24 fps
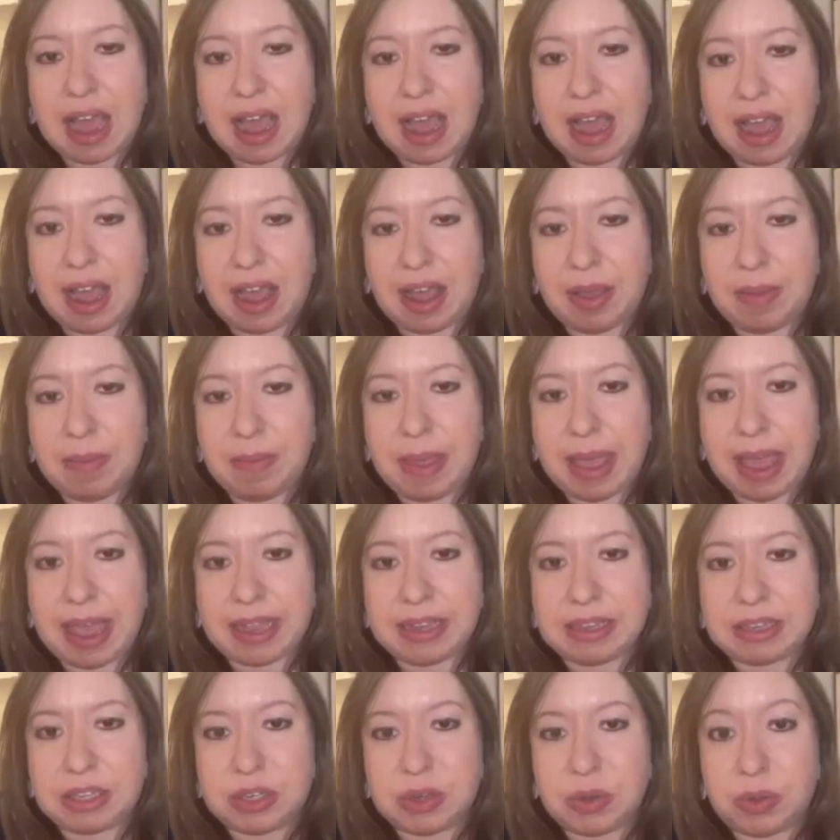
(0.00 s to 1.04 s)

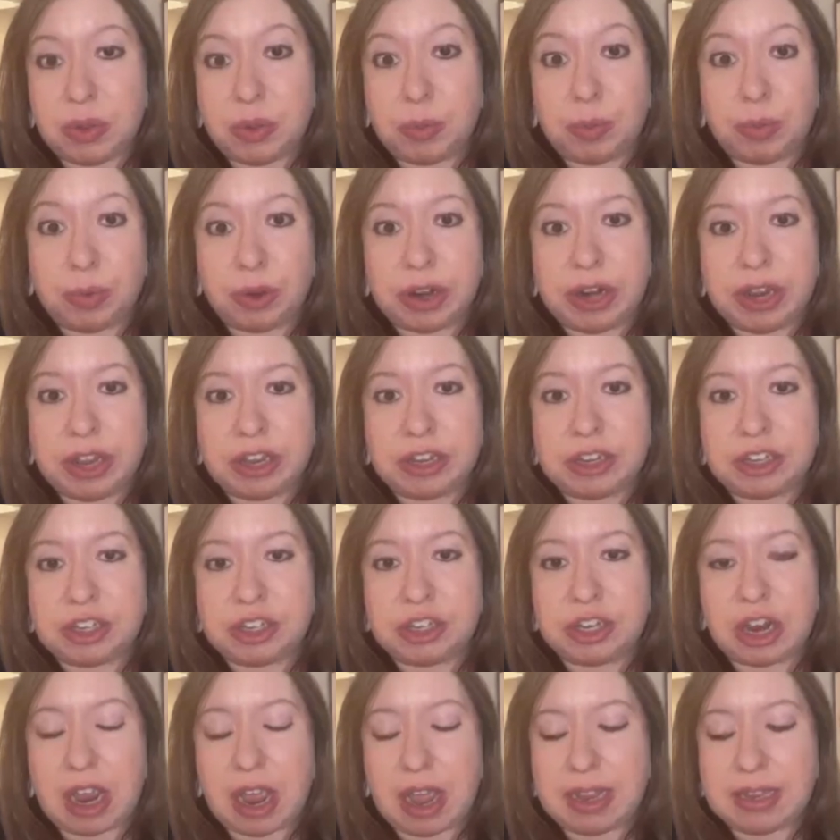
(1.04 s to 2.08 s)
And so the
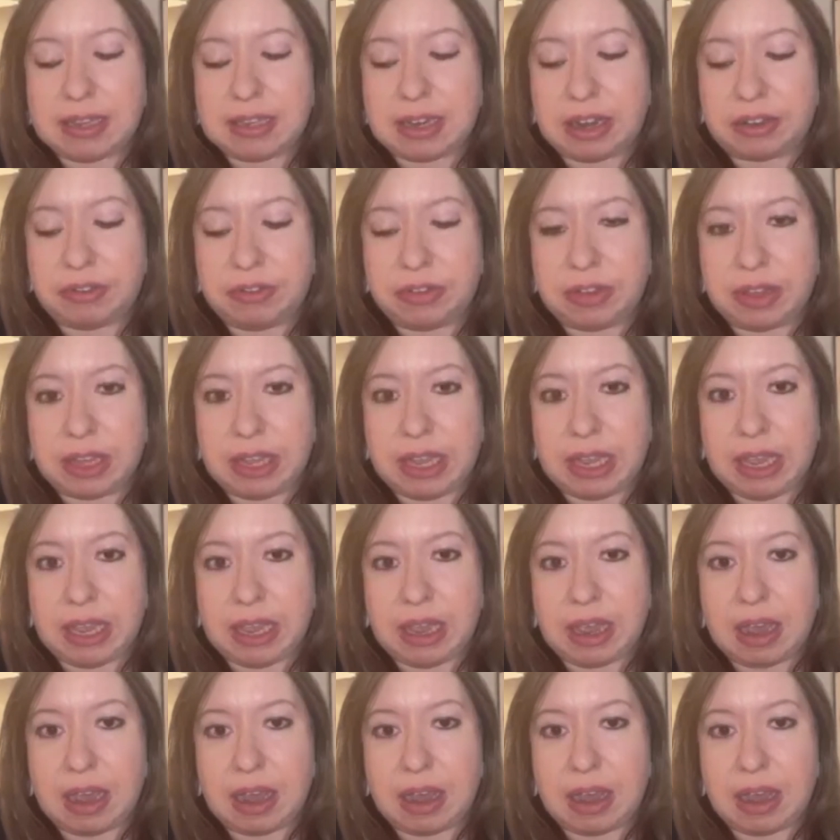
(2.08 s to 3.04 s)
British definitely